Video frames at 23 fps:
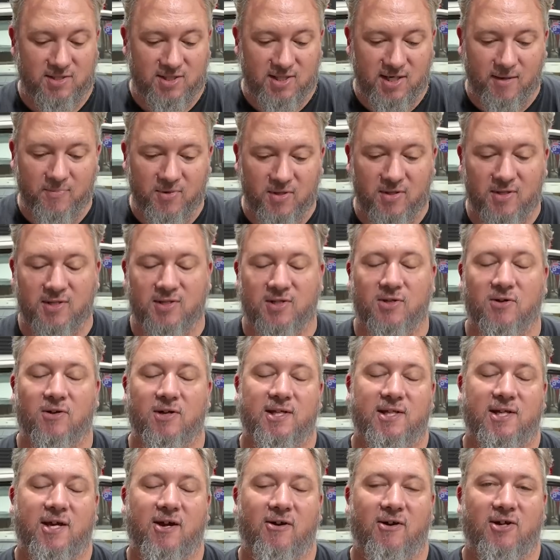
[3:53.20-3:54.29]
jump on the
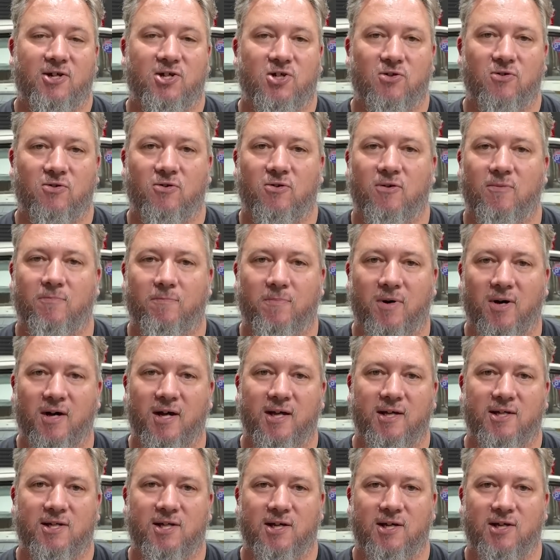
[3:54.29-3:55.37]
Scotty's Garage store,
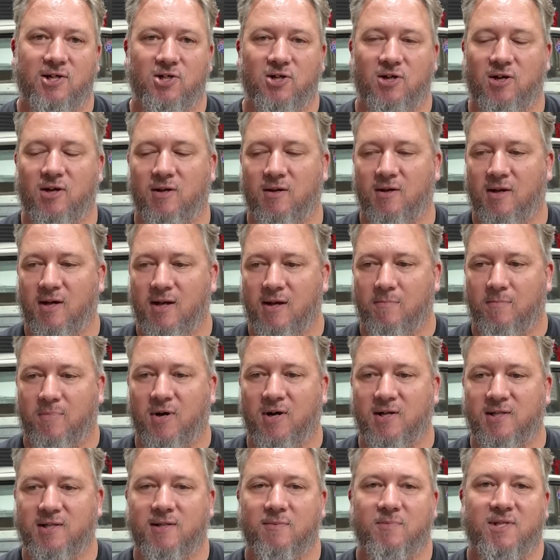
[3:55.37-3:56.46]
buy a t-shirt,
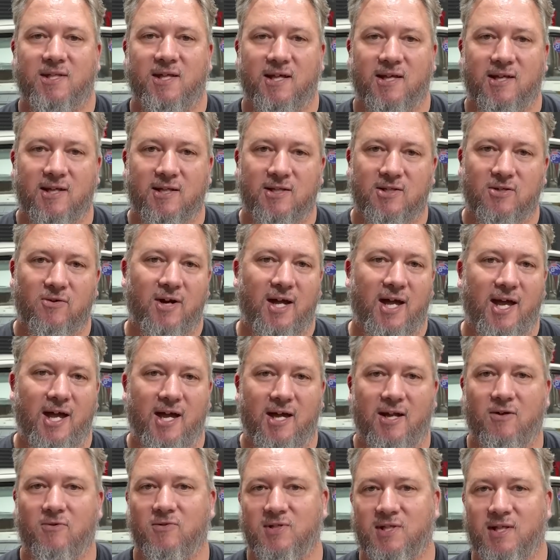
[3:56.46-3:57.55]
buy some stickers or a
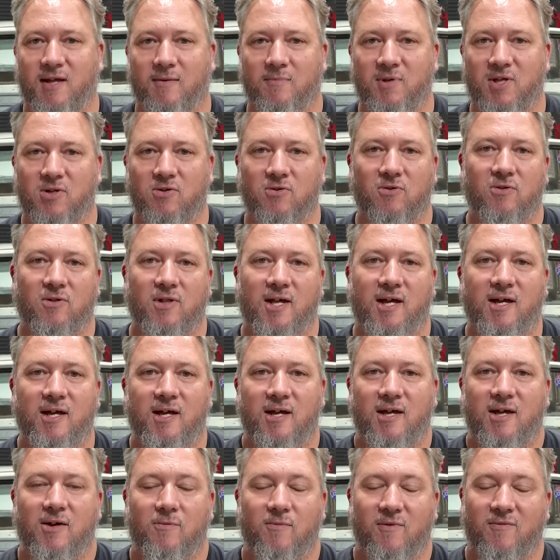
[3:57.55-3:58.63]
hat or a stubby cooler.
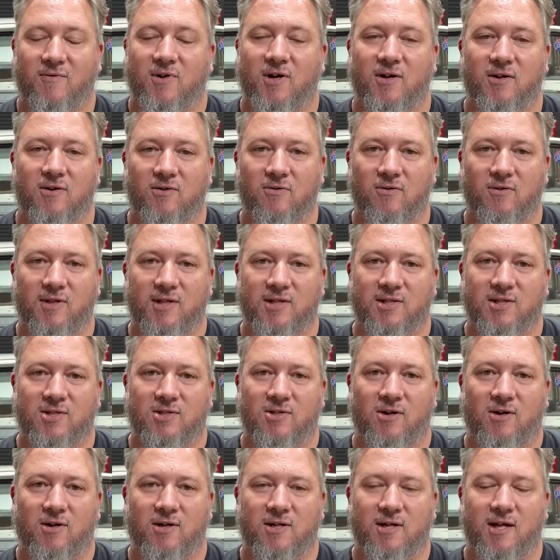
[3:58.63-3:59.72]
We've got it all in
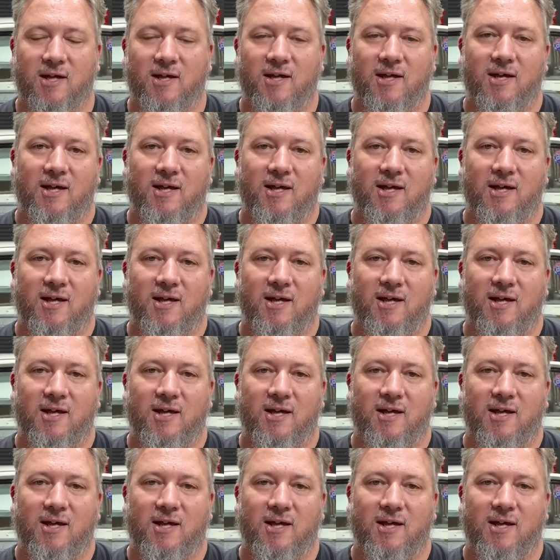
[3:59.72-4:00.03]
stock.